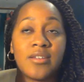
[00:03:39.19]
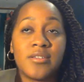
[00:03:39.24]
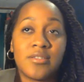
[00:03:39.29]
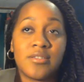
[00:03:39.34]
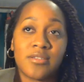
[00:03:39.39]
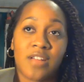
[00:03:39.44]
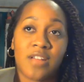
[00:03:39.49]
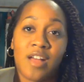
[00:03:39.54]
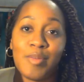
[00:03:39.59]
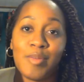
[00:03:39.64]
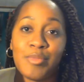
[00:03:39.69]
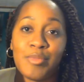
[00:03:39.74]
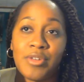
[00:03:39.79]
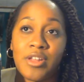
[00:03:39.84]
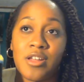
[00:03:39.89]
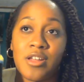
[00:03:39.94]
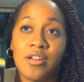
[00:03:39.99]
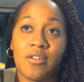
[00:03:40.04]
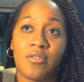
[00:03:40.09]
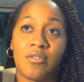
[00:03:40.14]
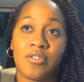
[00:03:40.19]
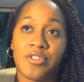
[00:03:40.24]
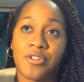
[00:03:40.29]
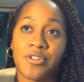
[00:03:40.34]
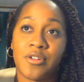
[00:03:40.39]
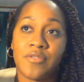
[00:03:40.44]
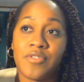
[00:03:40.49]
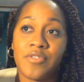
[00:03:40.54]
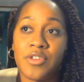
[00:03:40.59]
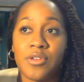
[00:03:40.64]
just comment below your
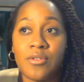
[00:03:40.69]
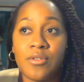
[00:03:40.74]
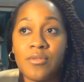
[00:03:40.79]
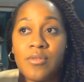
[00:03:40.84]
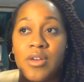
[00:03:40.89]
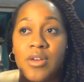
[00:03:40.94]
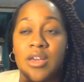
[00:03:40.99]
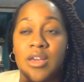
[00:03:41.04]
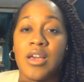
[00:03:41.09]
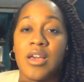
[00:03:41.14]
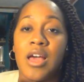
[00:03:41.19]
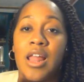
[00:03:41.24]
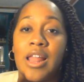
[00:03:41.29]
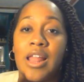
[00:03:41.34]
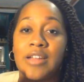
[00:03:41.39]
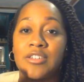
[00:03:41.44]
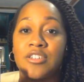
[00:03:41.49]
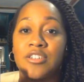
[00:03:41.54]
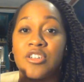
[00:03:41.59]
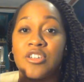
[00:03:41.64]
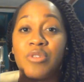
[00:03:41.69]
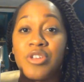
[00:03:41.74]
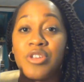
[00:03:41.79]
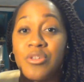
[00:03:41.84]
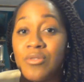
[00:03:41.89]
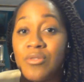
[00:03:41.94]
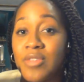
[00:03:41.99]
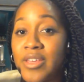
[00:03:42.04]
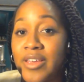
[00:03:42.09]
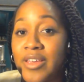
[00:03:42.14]
review. I'd like to know what you
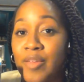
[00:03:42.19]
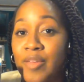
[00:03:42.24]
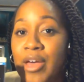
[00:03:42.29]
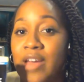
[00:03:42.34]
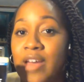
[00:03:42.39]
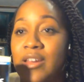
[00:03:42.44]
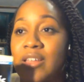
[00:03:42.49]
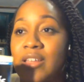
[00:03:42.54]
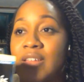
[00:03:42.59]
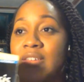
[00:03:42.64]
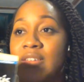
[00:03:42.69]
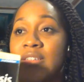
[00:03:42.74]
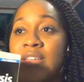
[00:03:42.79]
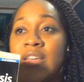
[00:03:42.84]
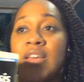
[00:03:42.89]
think about it.